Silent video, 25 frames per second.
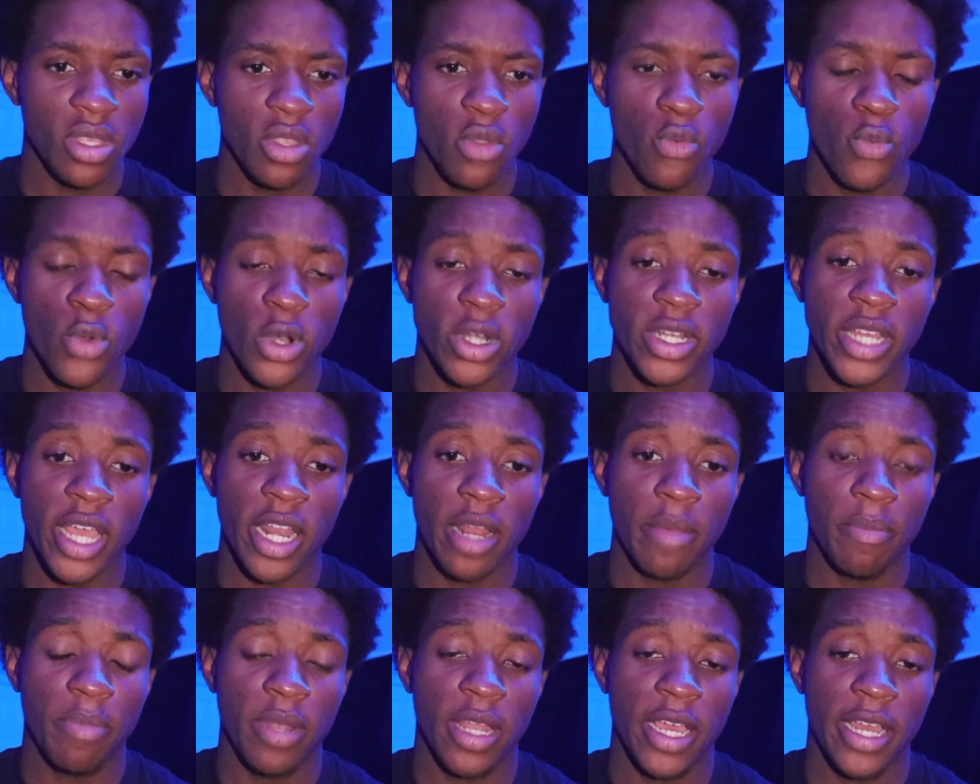worked out
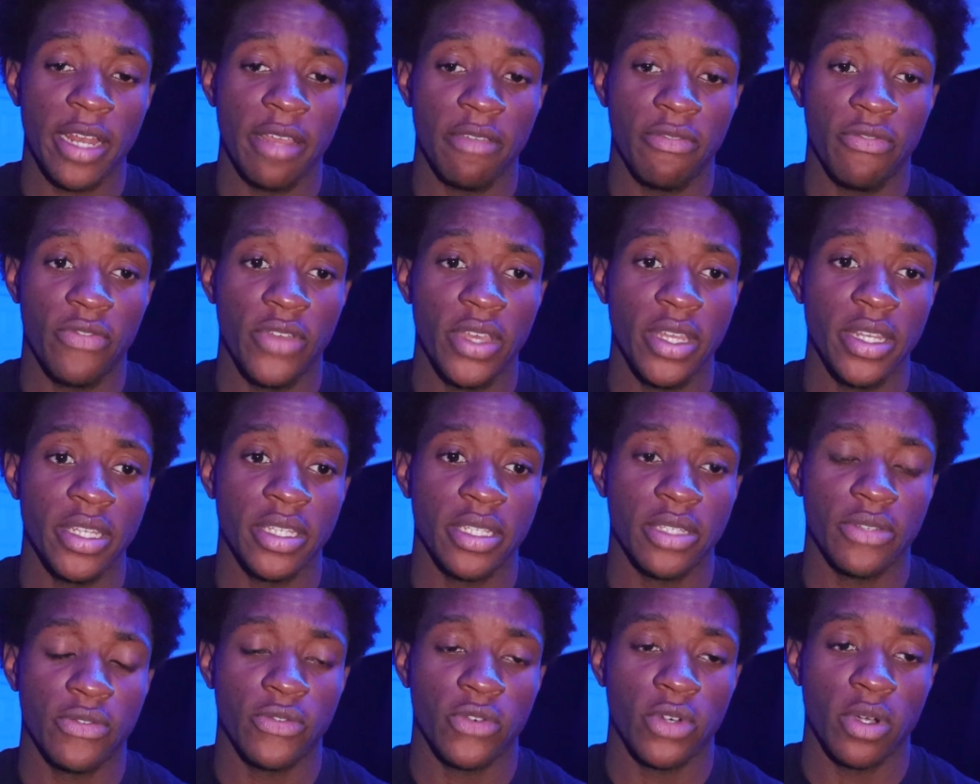at Planet
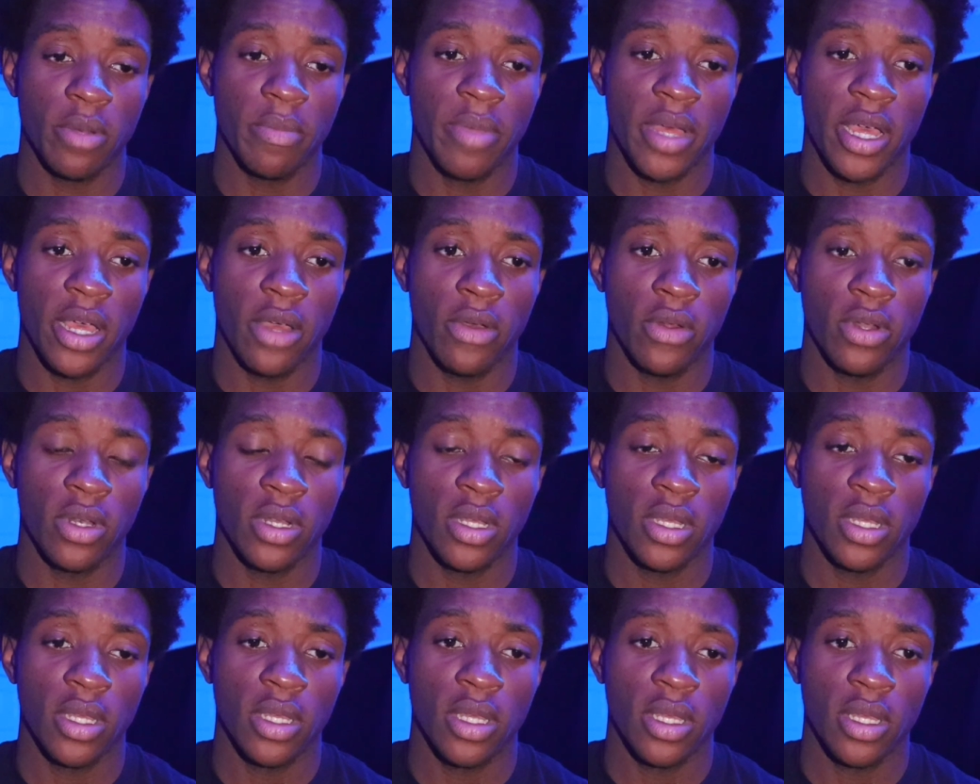Fitness for about
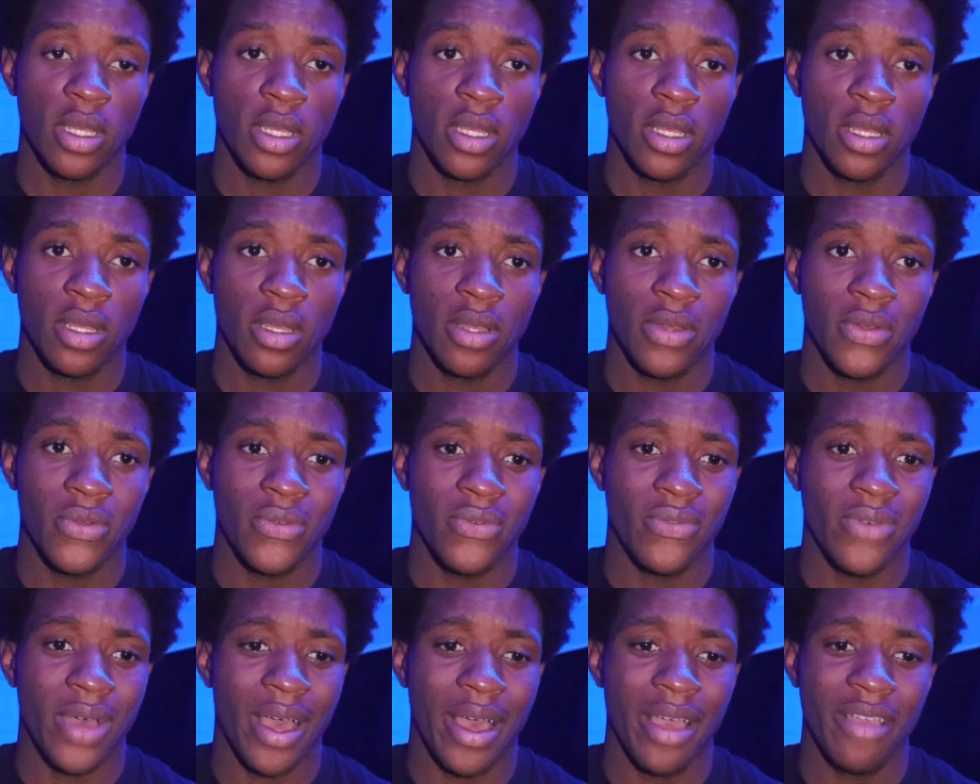
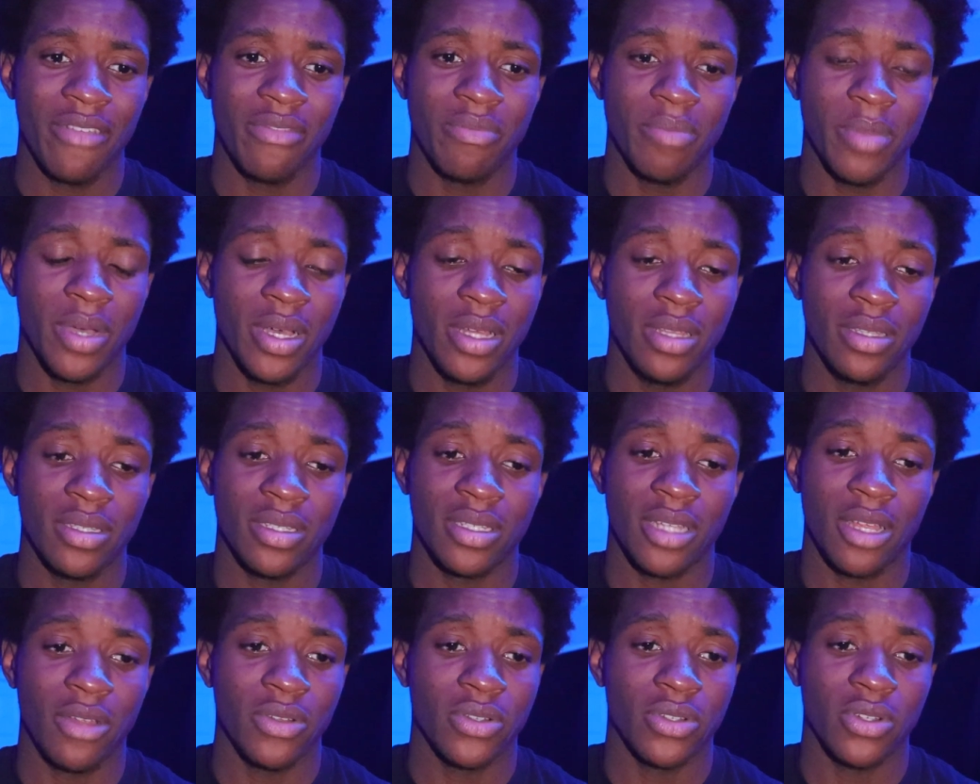5
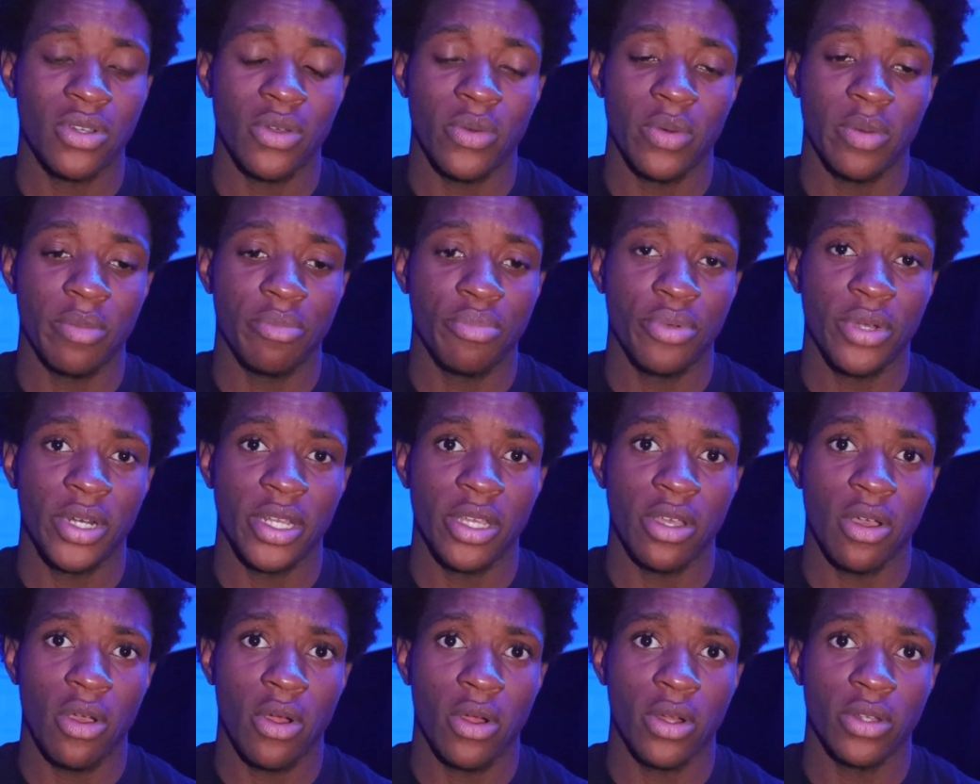months. I was going pretty
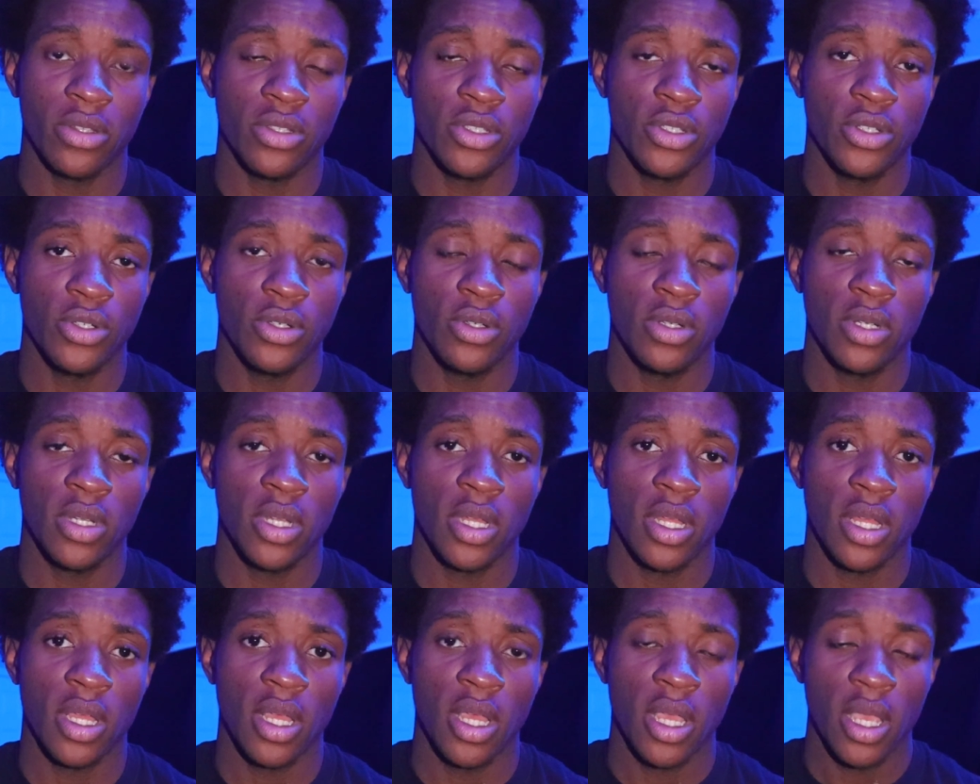hard too.
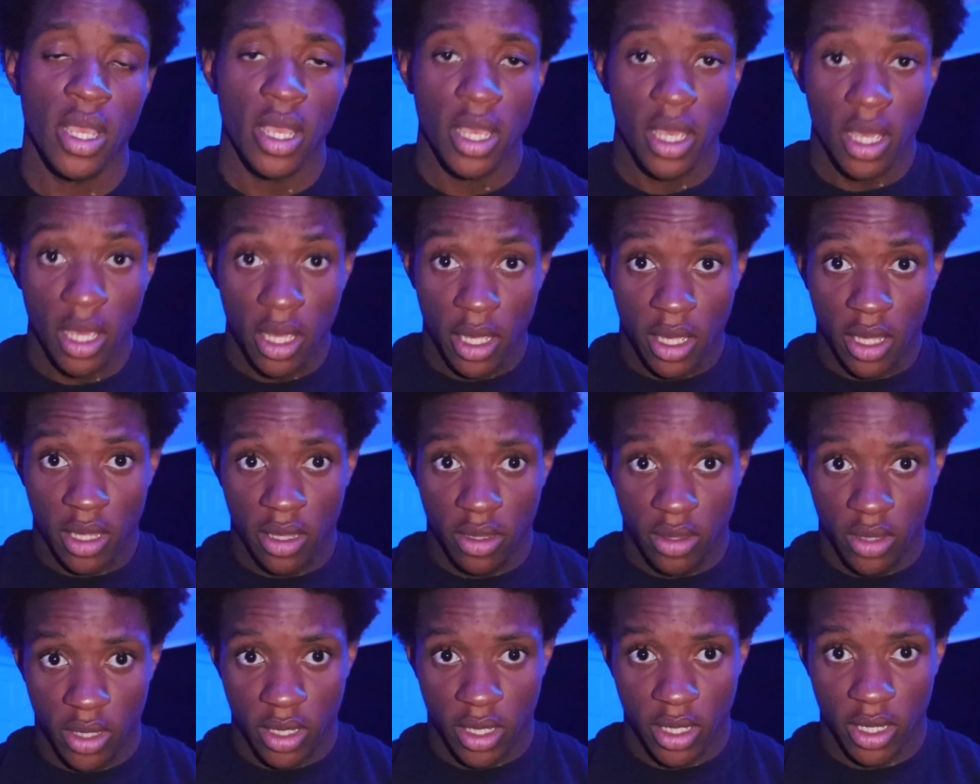
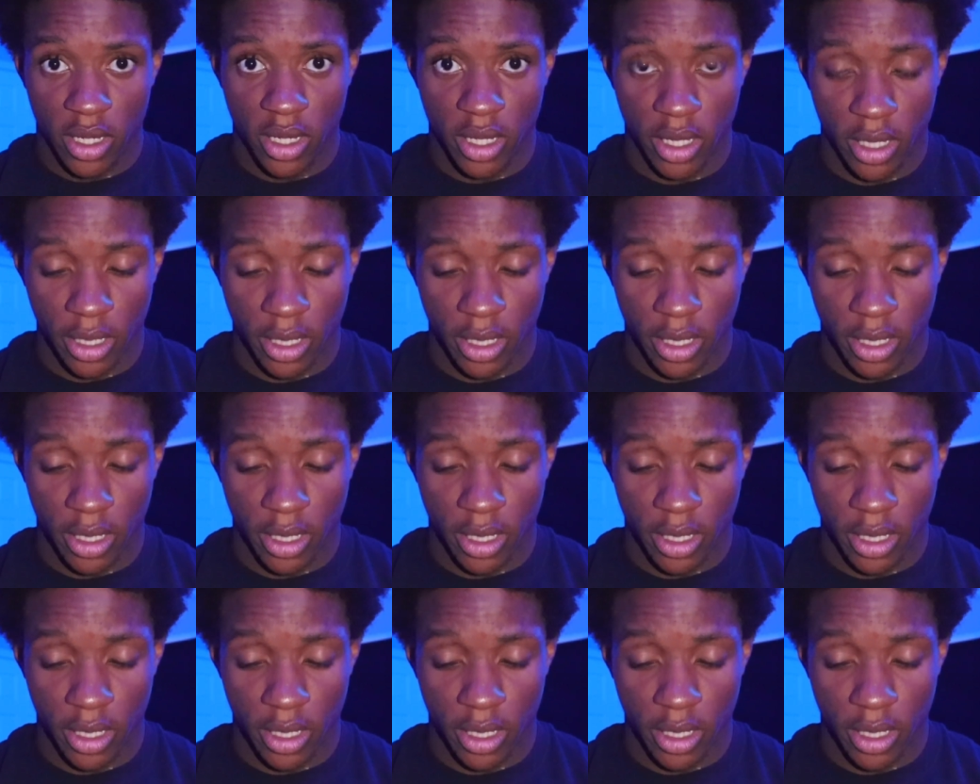And then